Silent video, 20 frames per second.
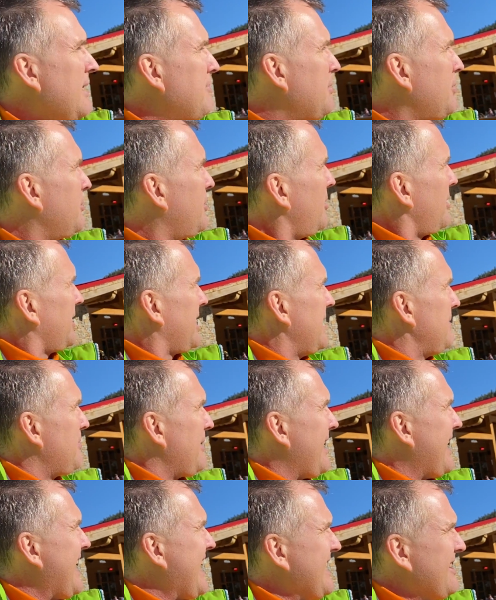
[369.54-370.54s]
Yeah, but we've got to keep
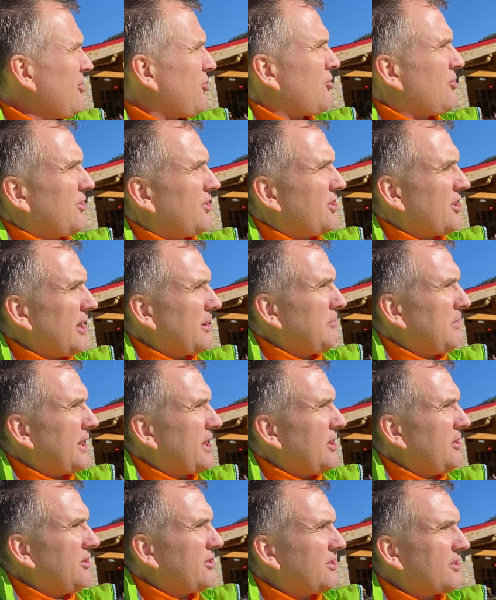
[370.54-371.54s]
it interesting,
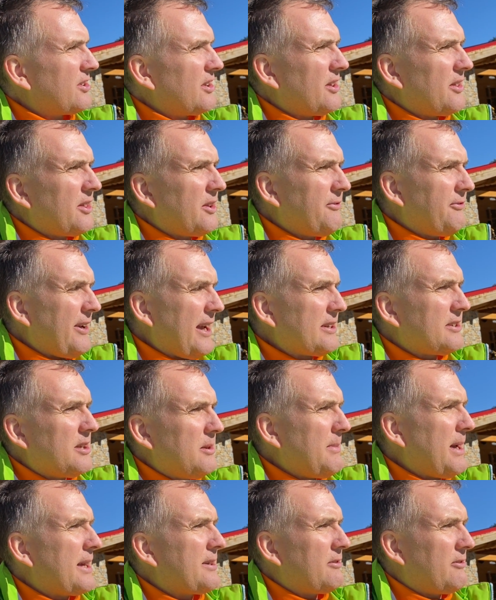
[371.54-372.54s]
because the fact of
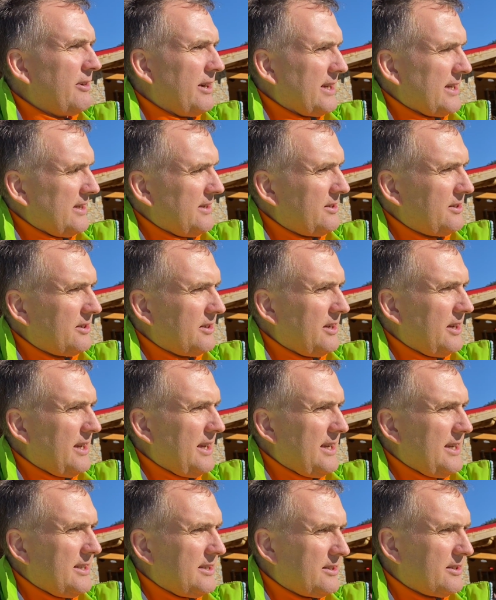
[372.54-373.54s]
the matter is
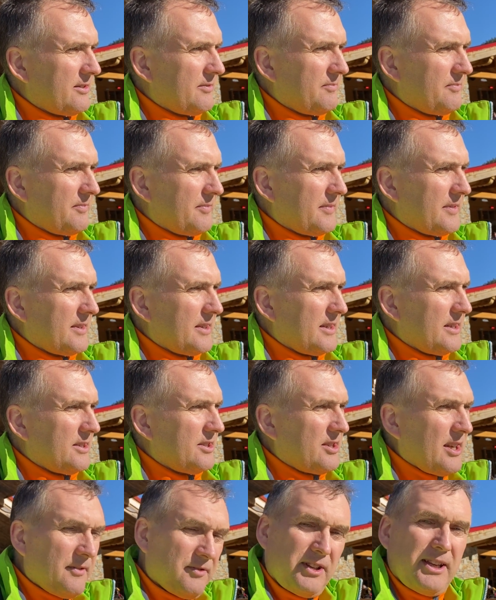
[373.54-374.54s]

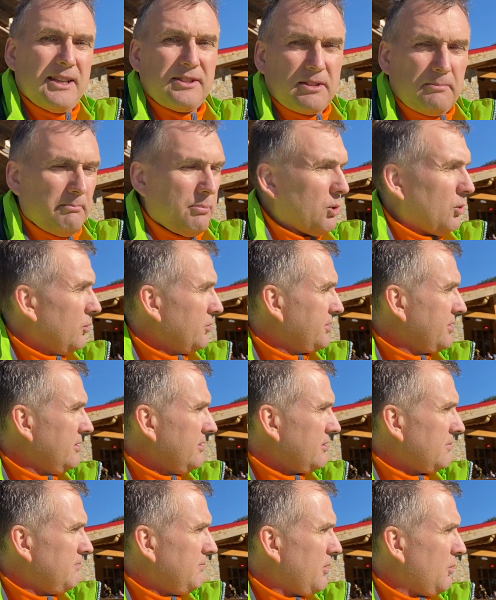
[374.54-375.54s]
safety is
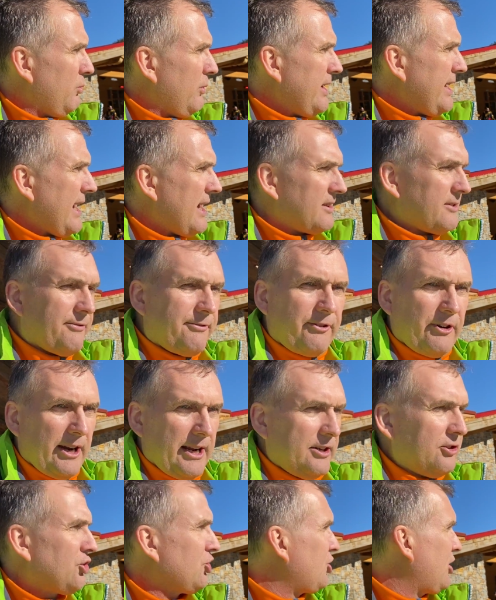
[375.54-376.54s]
important. But we had a
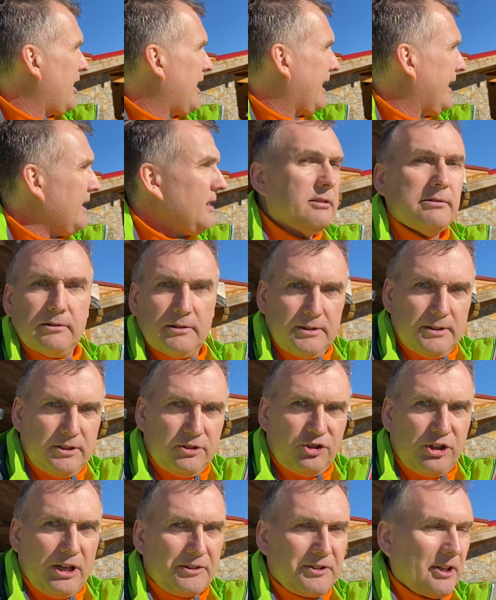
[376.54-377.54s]
friend, Shay.
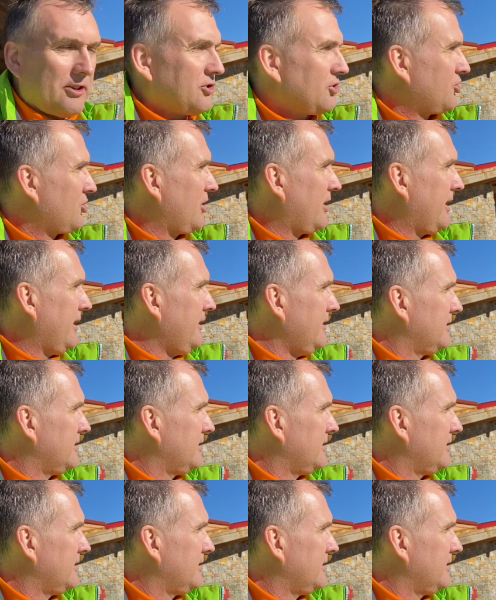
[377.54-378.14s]
Shout out to Shay.